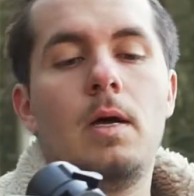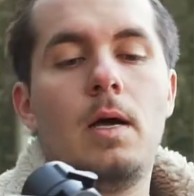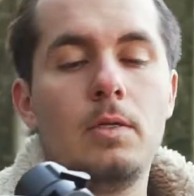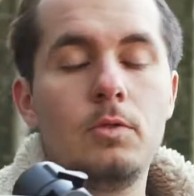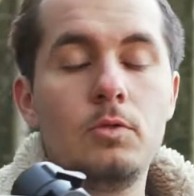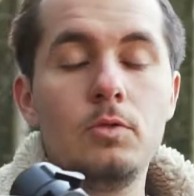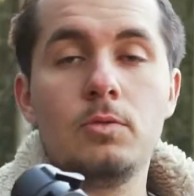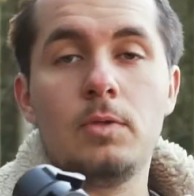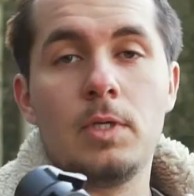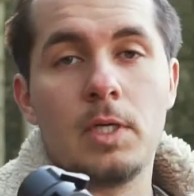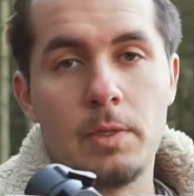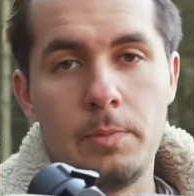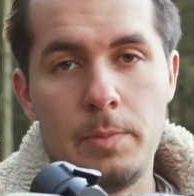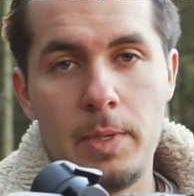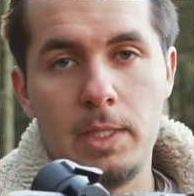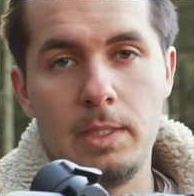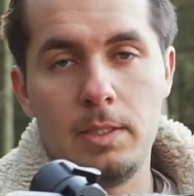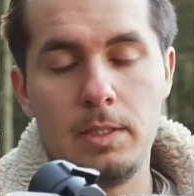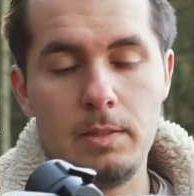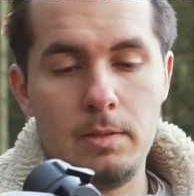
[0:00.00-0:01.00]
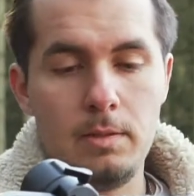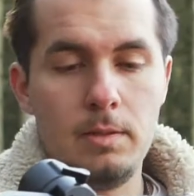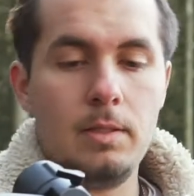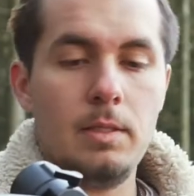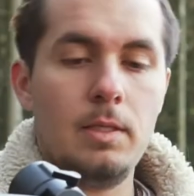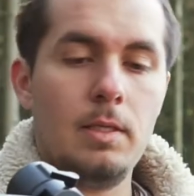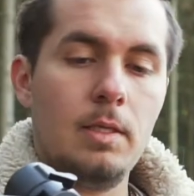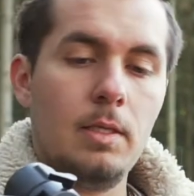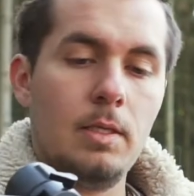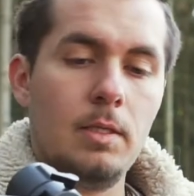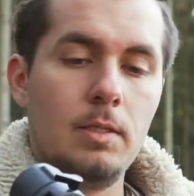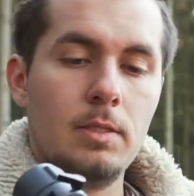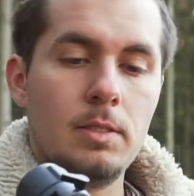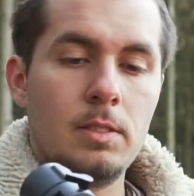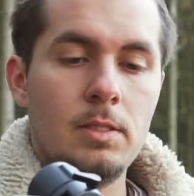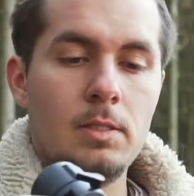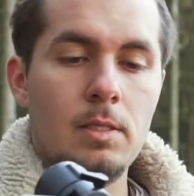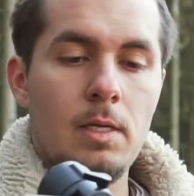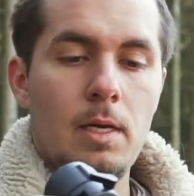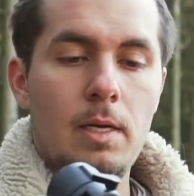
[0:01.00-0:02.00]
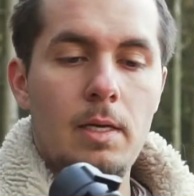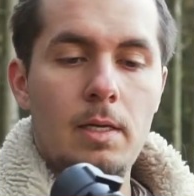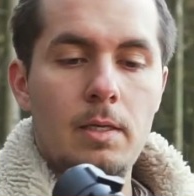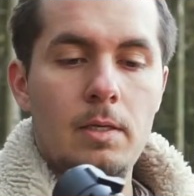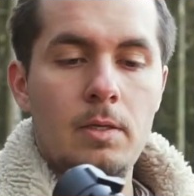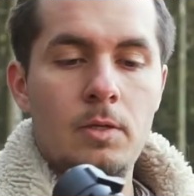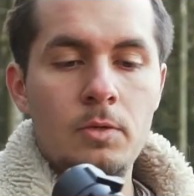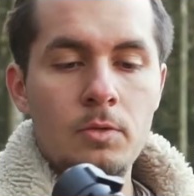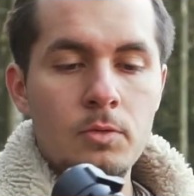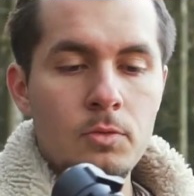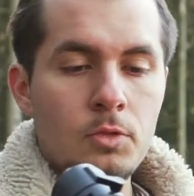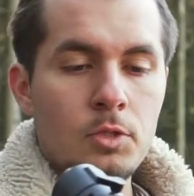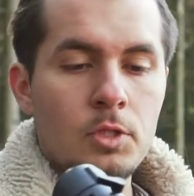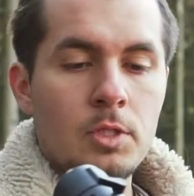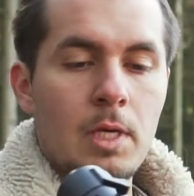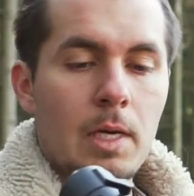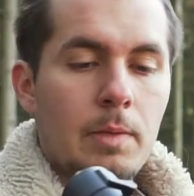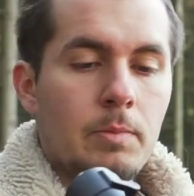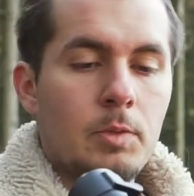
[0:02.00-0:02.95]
I do recommend it. It is a huge game